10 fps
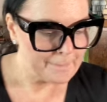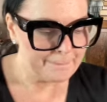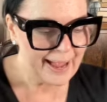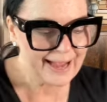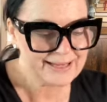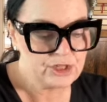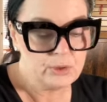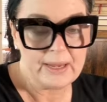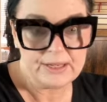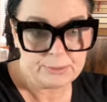back
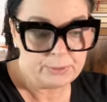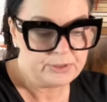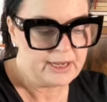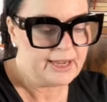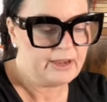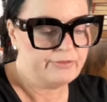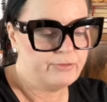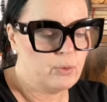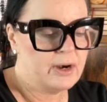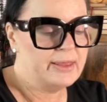to Ace Beaute
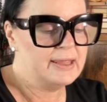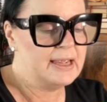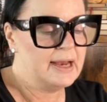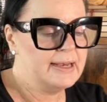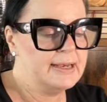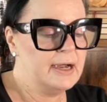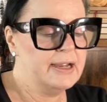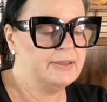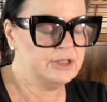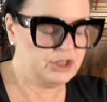for the
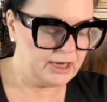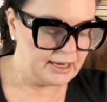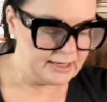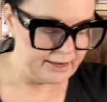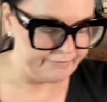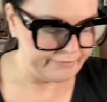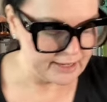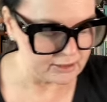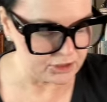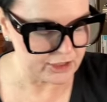9th shade and
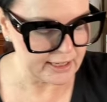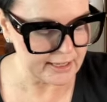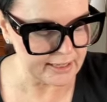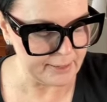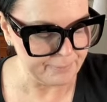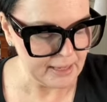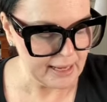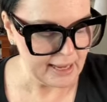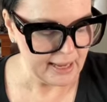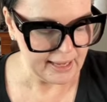final shade.
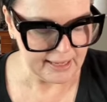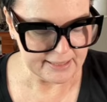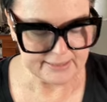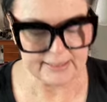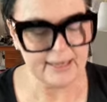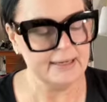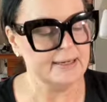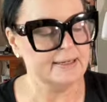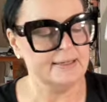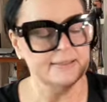And again,
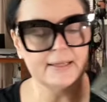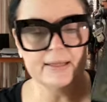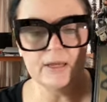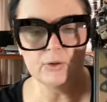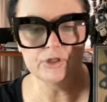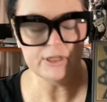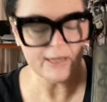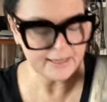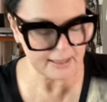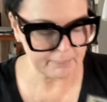it is in the
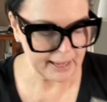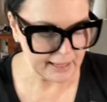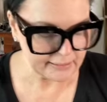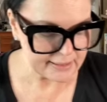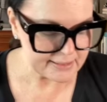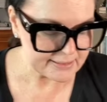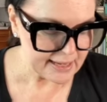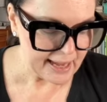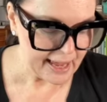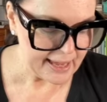Oceanic palette,
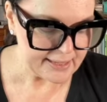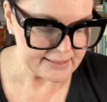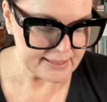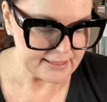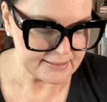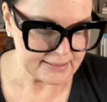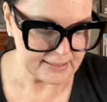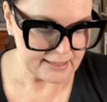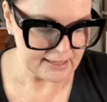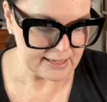and this
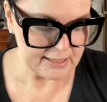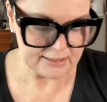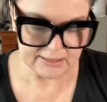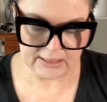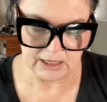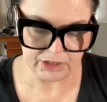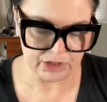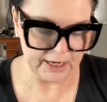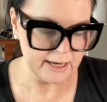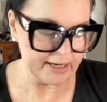is the
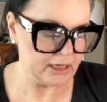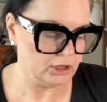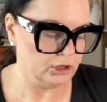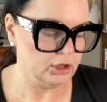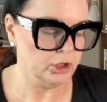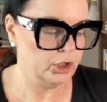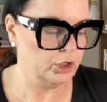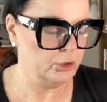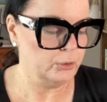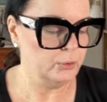shade
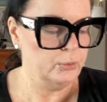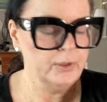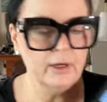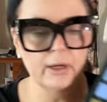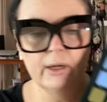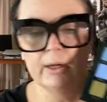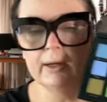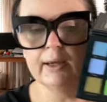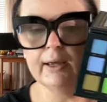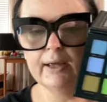Lagoon,
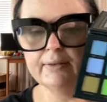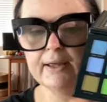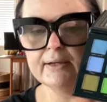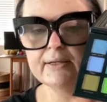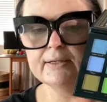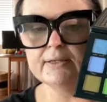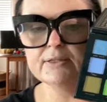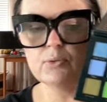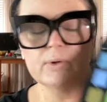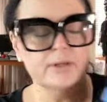and that
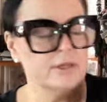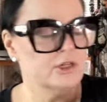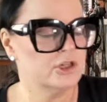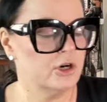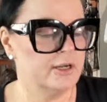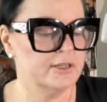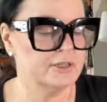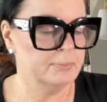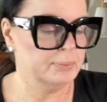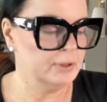is one of the
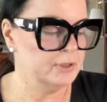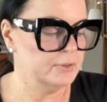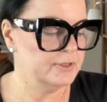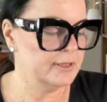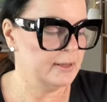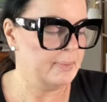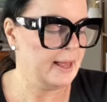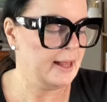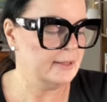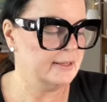darkest blues in the
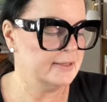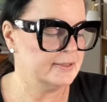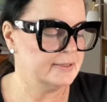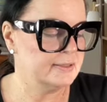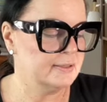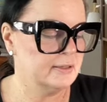palette.